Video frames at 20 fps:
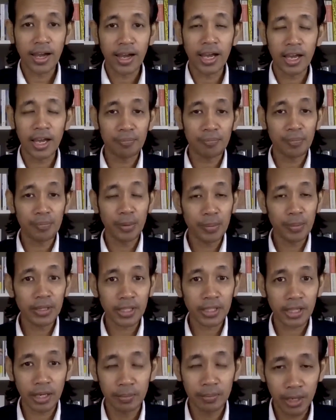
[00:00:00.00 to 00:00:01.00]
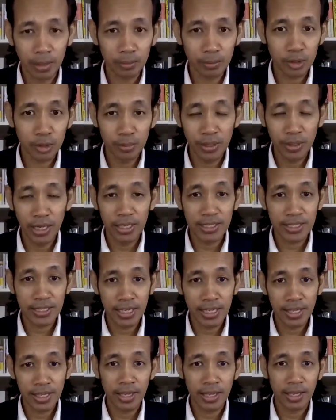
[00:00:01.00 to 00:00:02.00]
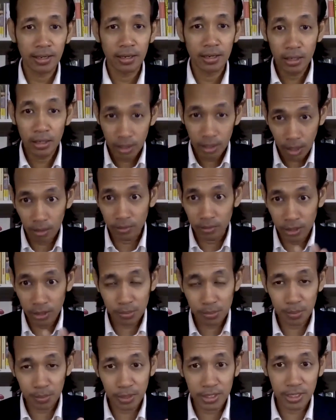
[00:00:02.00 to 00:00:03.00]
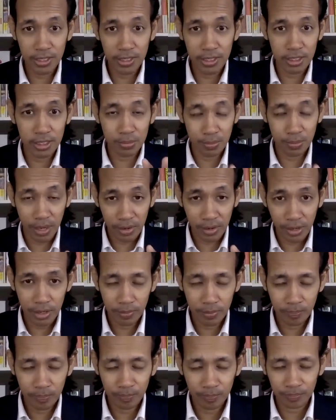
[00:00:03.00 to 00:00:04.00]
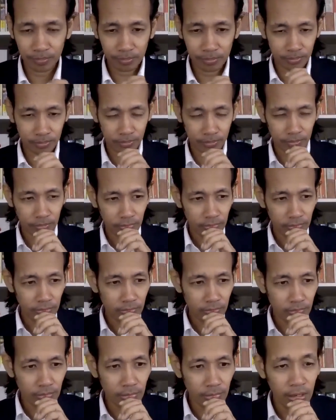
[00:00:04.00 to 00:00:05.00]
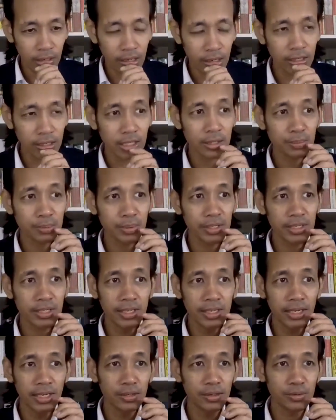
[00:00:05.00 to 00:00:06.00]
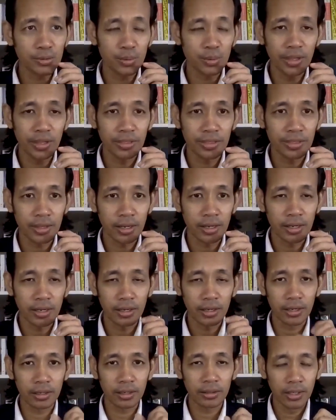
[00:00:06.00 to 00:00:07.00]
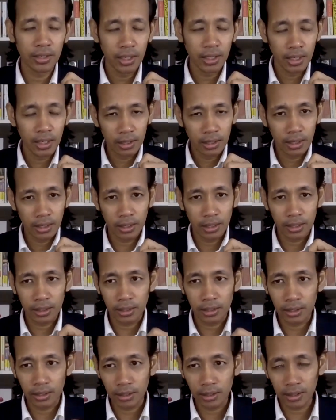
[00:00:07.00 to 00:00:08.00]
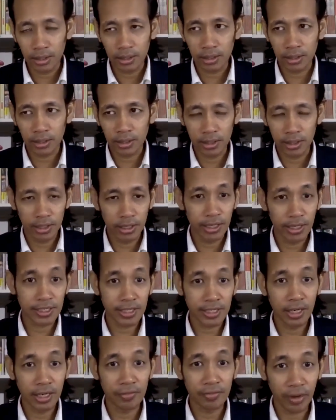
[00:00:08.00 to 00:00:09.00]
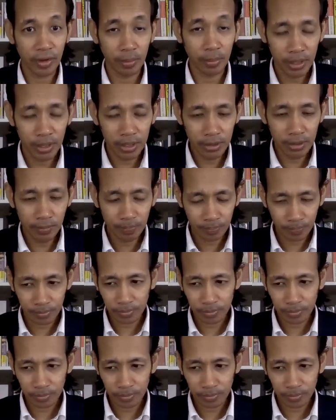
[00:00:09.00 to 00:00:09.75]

I have people coming up to me and say that, now this person is married. This person lives with uh, uh, her, her extended family.